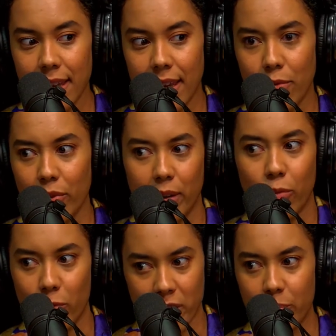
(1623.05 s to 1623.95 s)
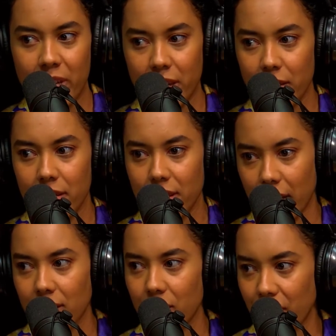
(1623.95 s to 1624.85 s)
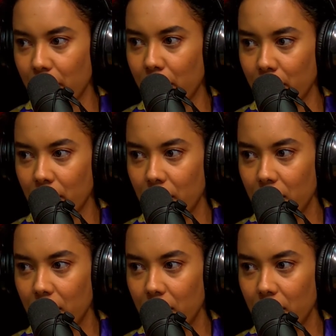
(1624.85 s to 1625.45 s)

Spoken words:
a repeat sex offender.